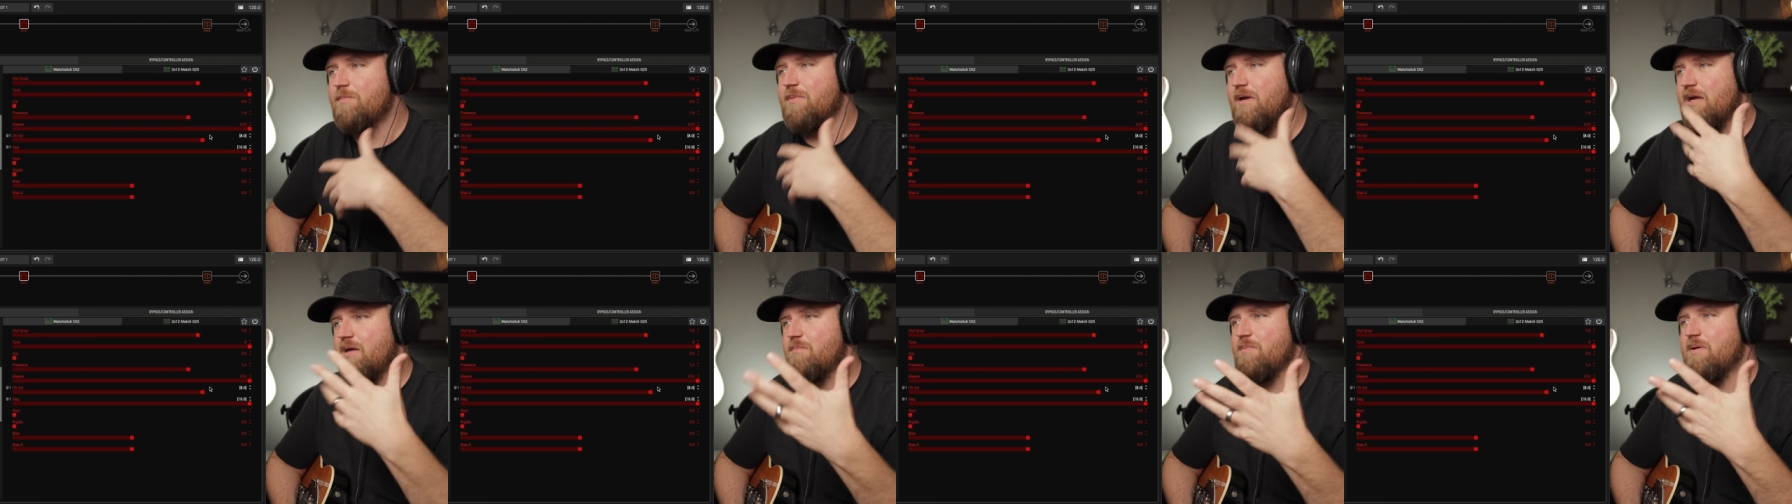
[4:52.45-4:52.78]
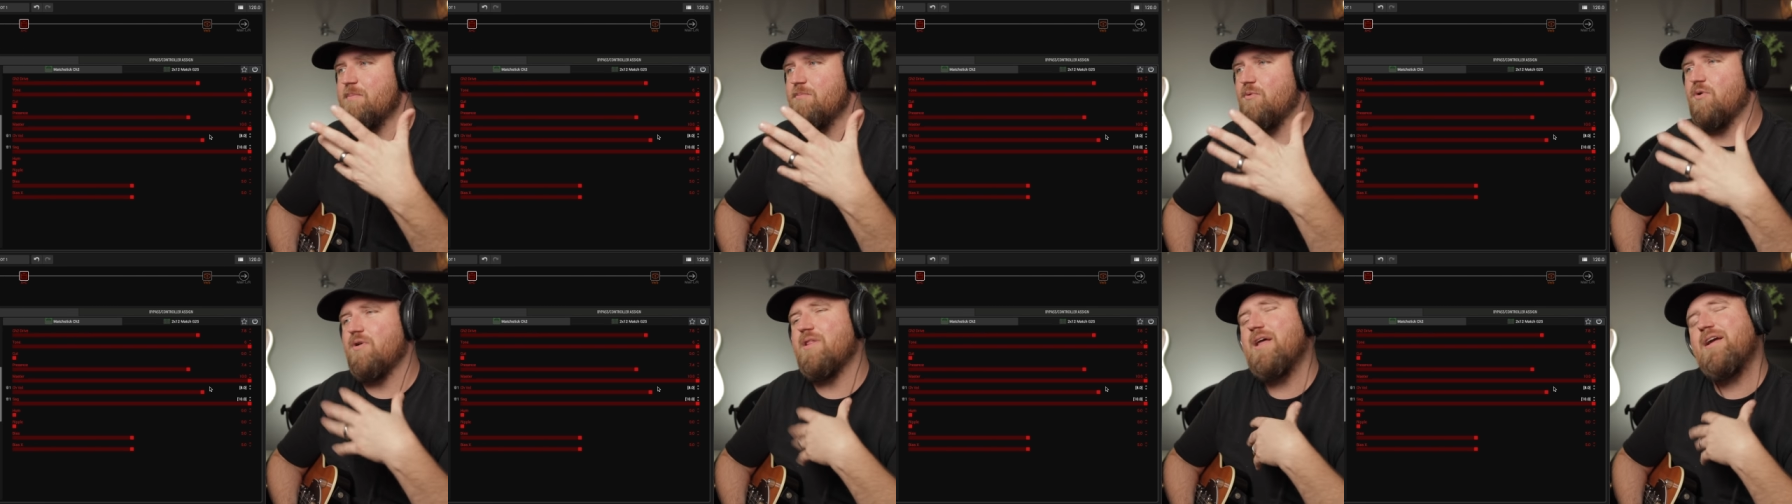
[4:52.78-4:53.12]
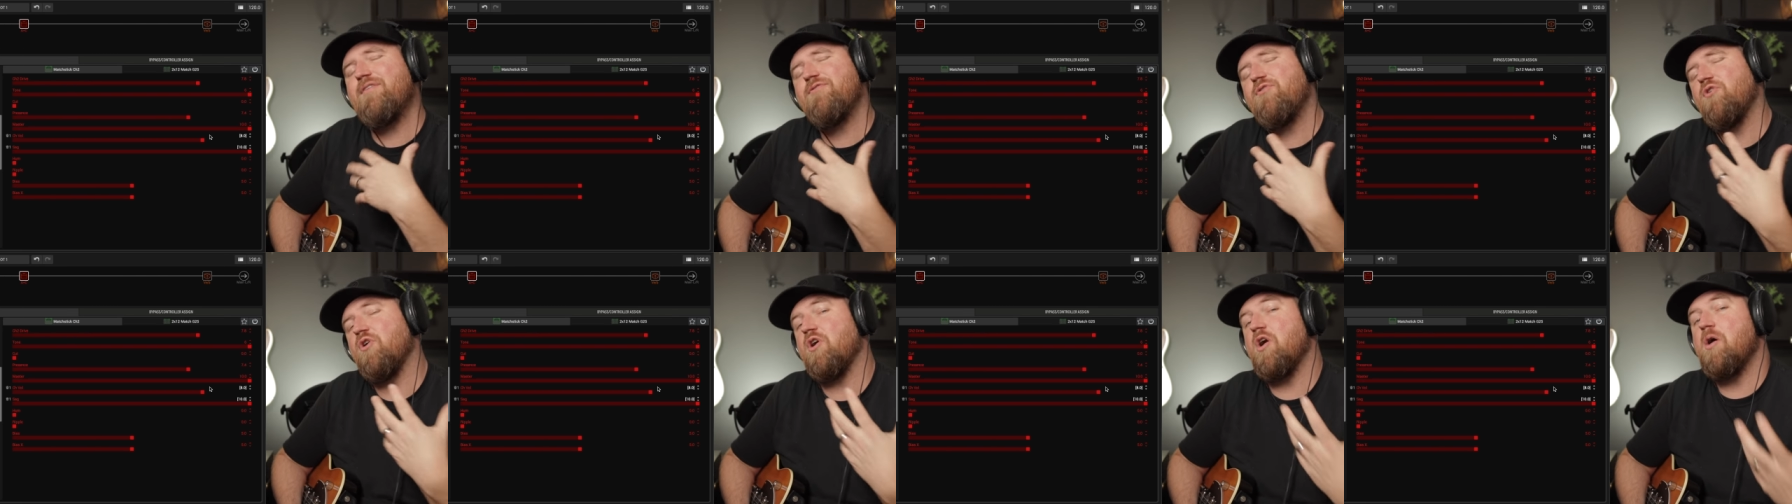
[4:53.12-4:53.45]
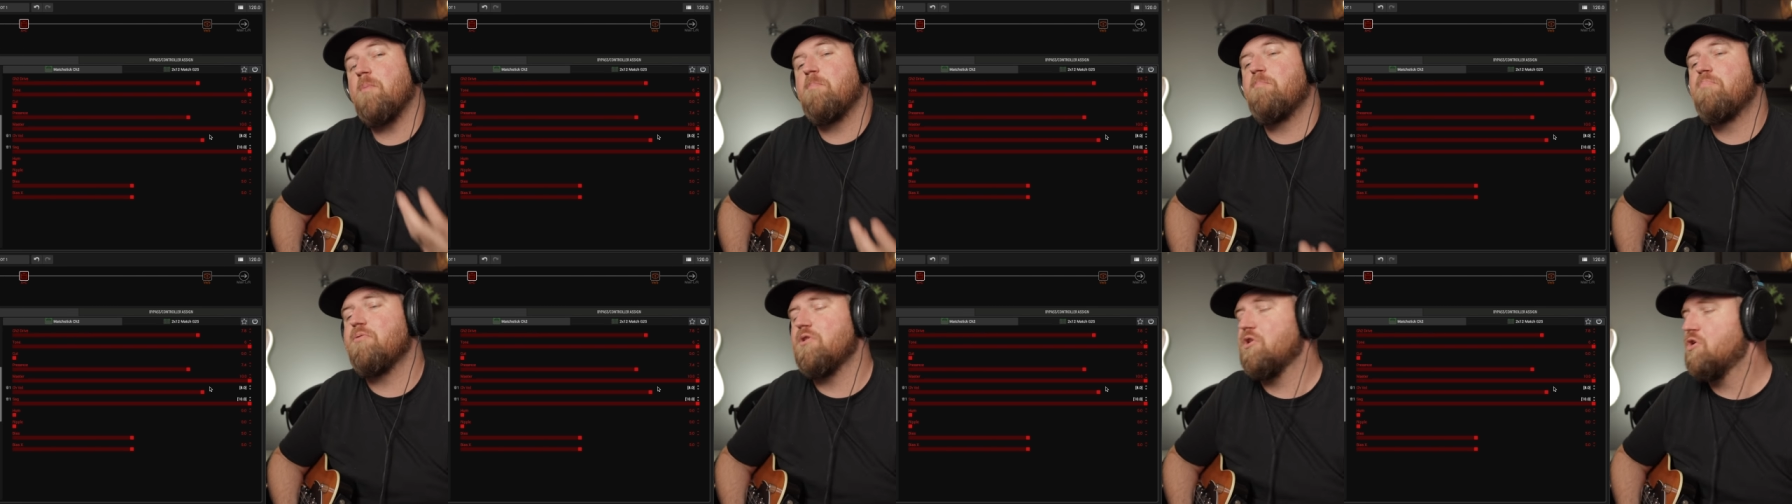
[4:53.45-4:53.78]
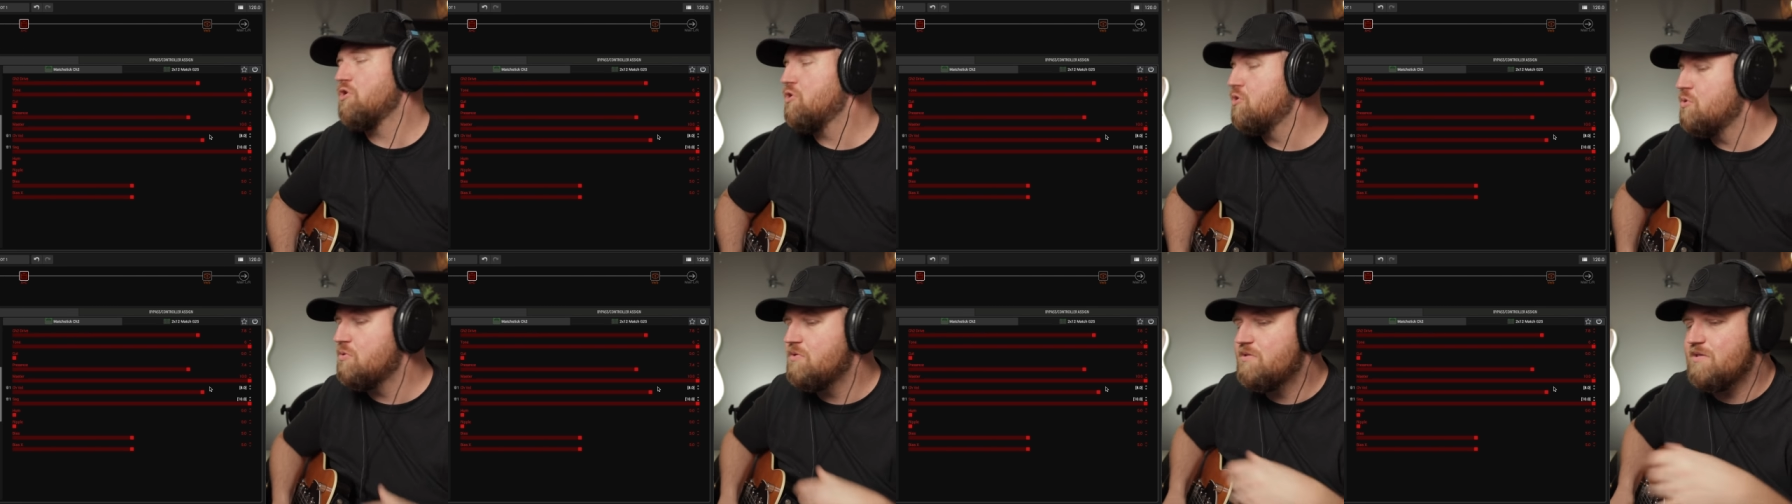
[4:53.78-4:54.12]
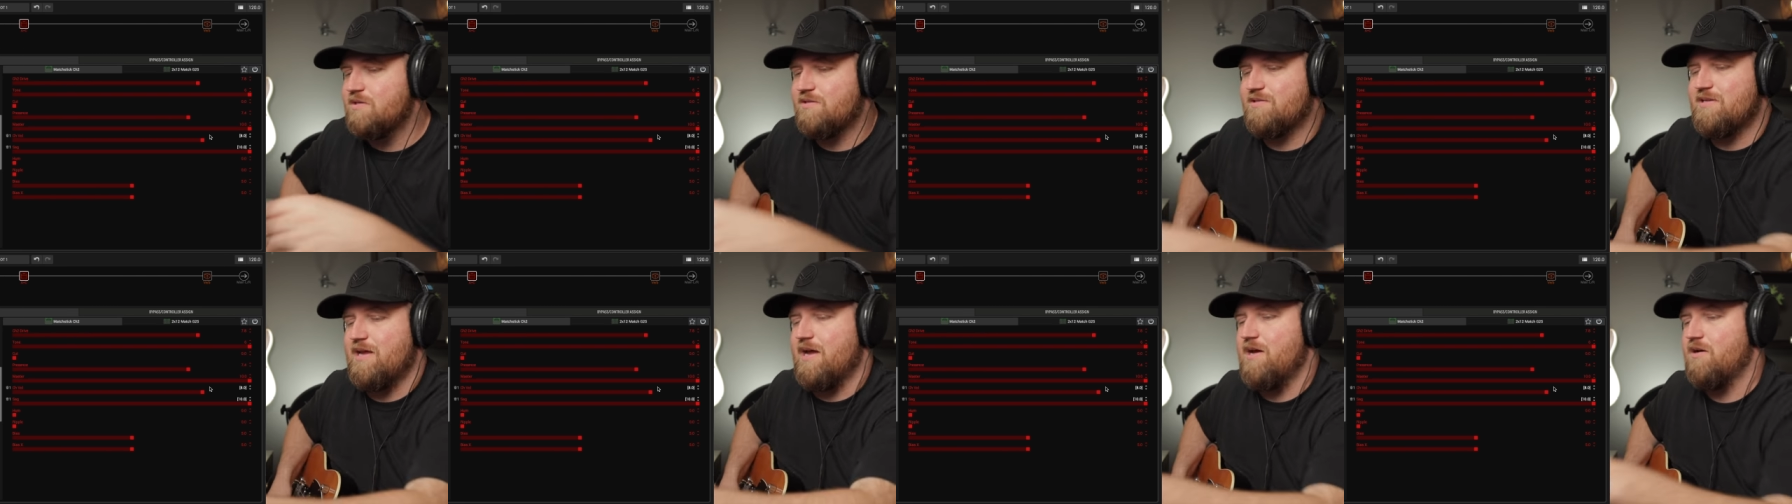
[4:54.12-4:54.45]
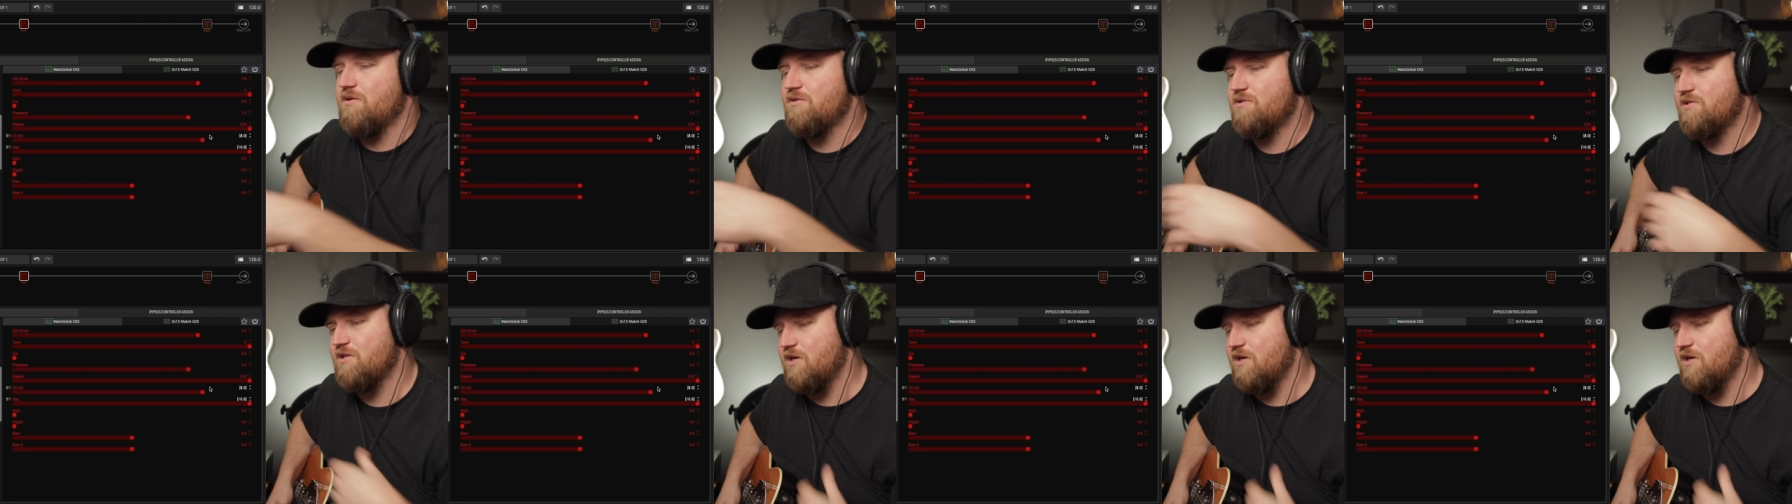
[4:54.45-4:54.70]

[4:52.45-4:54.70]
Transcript: that could be more like for a blues sound.